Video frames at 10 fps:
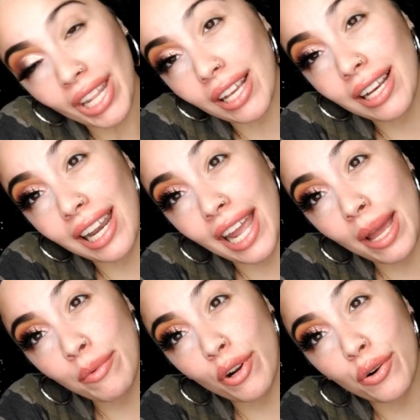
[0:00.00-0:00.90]

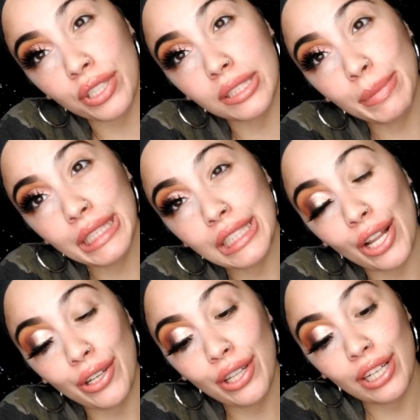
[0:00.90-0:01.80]
glam Christmas
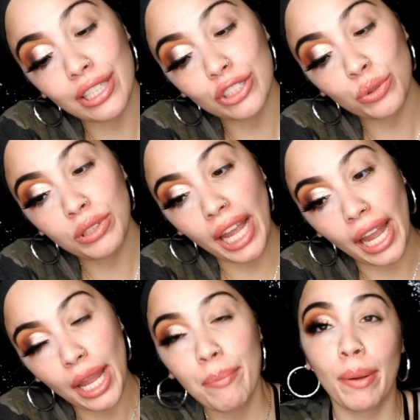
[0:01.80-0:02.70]
look today.